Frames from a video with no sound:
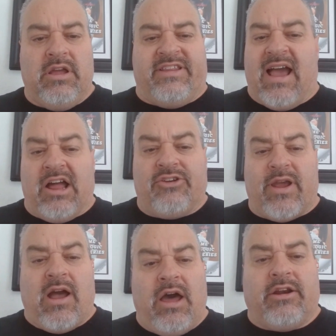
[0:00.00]

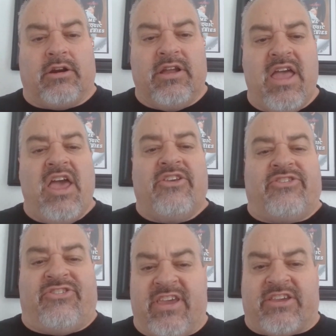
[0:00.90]
DeAndre Hunter,
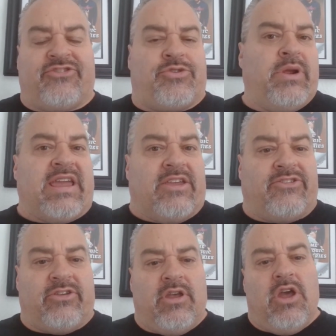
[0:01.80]
6
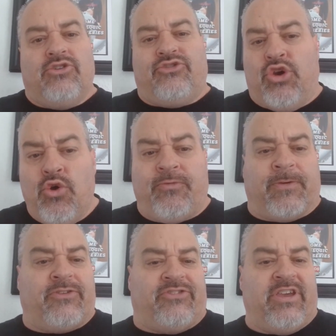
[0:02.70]
threes.
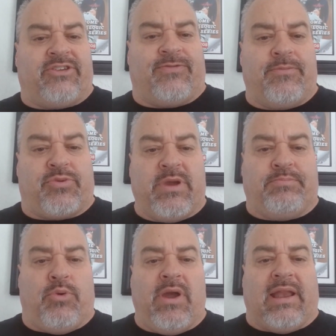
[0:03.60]
2-for-6 from
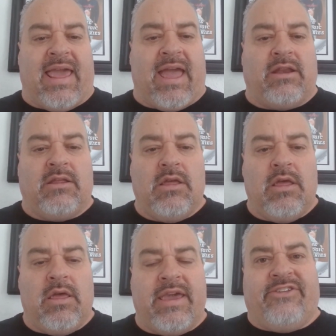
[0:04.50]
three-point land.
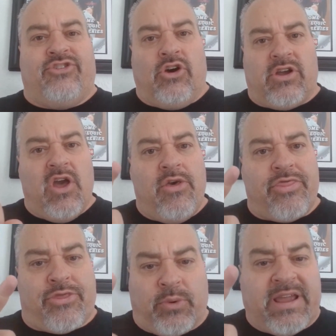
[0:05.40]
He took
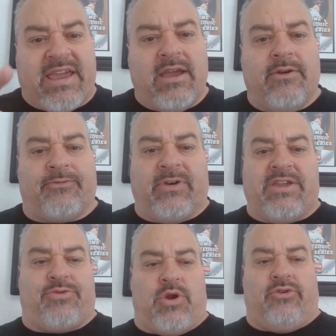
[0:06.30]
3
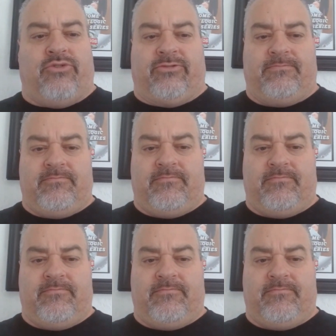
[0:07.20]
free throws.